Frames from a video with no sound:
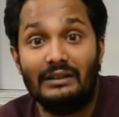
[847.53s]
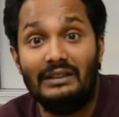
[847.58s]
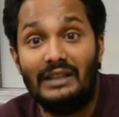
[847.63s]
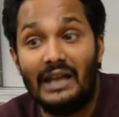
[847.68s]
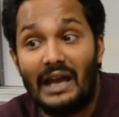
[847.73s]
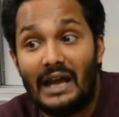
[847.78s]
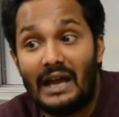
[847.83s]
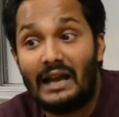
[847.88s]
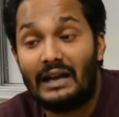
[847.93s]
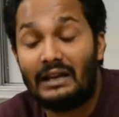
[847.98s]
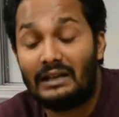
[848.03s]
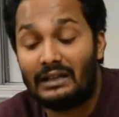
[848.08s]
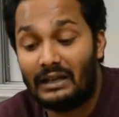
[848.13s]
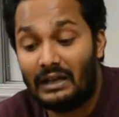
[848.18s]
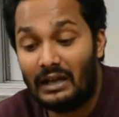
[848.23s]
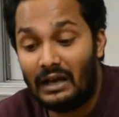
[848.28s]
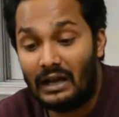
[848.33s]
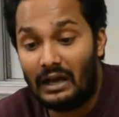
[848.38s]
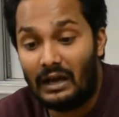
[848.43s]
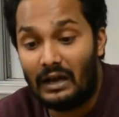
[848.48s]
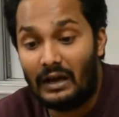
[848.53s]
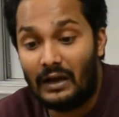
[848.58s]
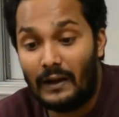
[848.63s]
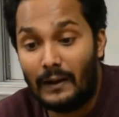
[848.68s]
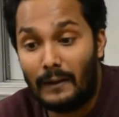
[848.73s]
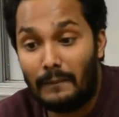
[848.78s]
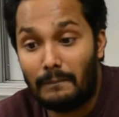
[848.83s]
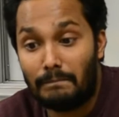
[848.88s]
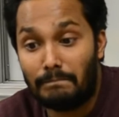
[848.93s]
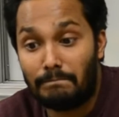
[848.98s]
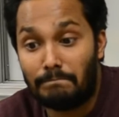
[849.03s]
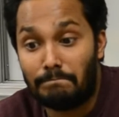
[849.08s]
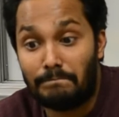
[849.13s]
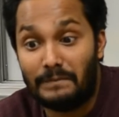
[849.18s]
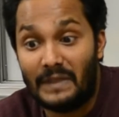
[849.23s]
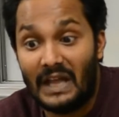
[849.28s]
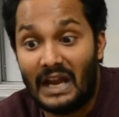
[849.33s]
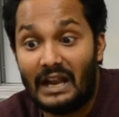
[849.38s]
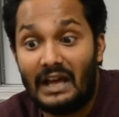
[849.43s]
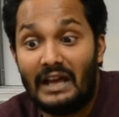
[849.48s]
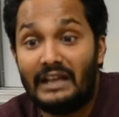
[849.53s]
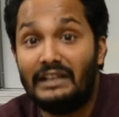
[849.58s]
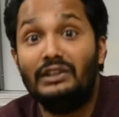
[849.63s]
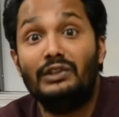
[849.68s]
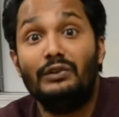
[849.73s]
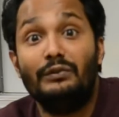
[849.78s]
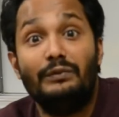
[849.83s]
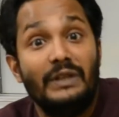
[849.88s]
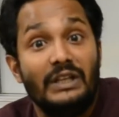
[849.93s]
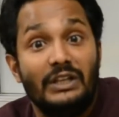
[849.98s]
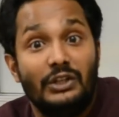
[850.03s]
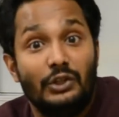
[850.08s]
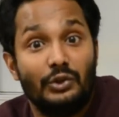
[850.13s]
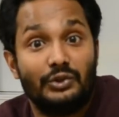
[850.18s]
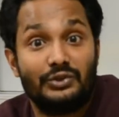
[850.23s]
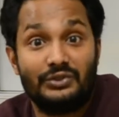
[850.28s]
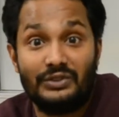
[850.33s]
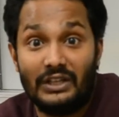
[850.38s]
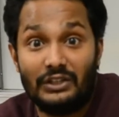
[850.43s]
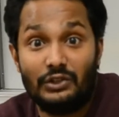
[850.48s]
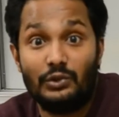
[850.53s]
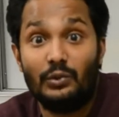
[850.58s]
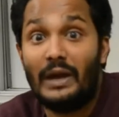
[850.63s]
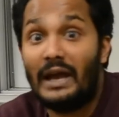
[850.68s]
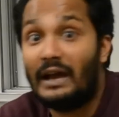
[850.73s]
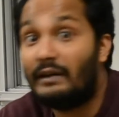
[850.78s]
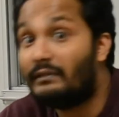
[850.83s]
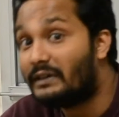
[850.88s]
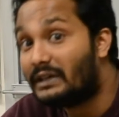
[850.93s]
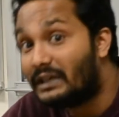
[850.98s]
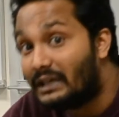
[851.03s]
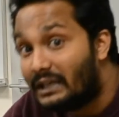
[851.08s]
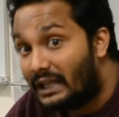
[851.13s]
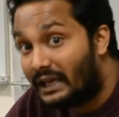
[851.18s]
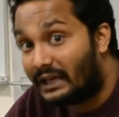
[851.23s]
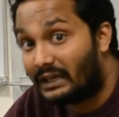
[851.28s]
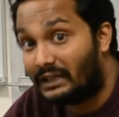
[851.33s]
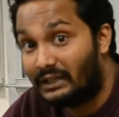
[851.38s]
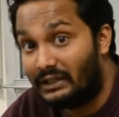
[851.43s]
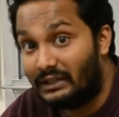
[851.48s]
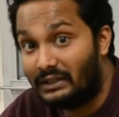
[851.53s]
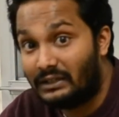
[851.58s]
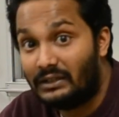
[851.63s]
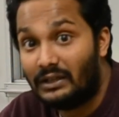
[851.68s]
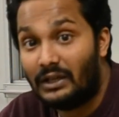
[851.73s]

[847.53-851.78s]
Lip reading: that are in the videos that you have collected.